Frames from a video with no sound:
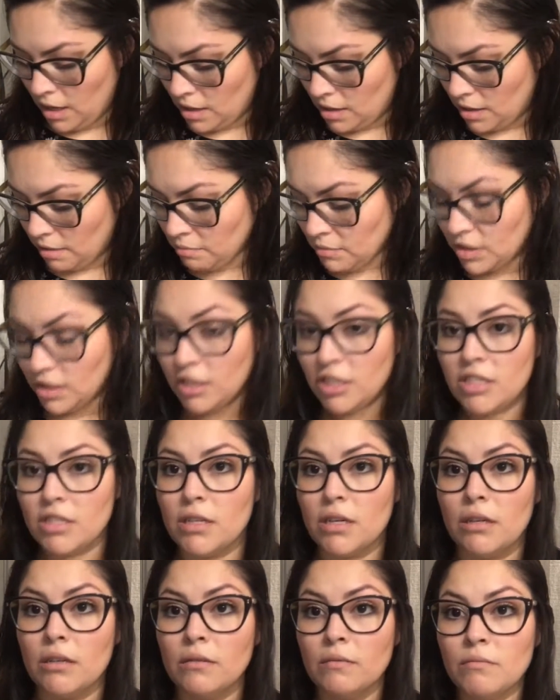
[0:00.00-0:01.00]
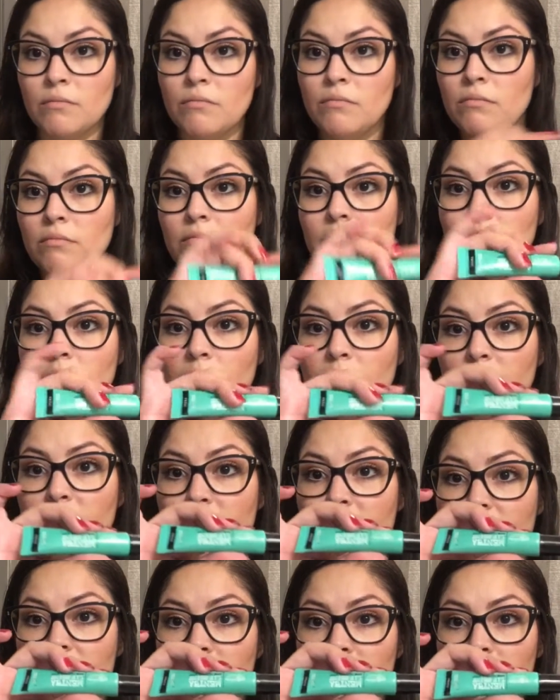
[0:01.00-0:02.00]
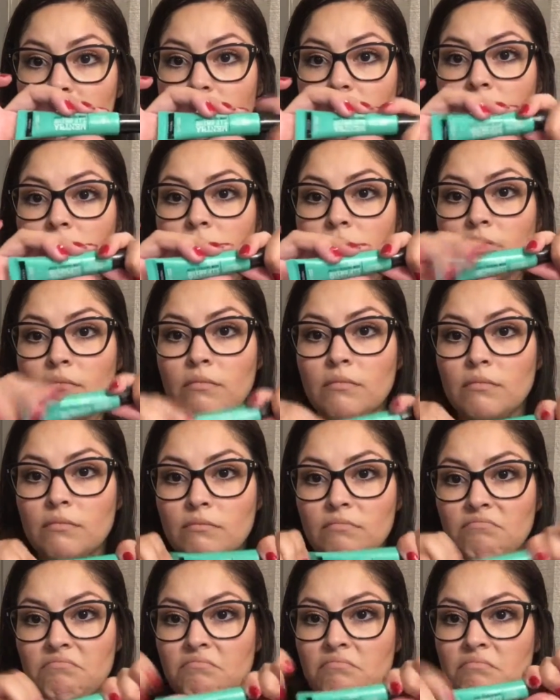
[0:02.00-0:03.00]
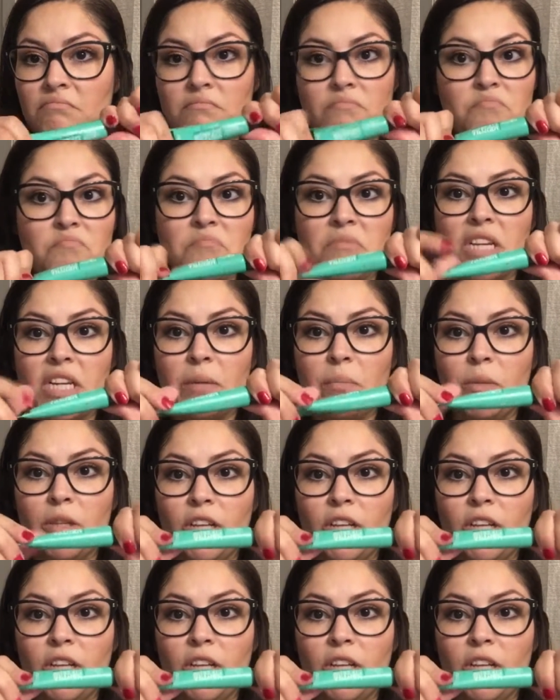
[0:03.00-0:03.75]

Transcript: And I'm good to go. Maybe some lip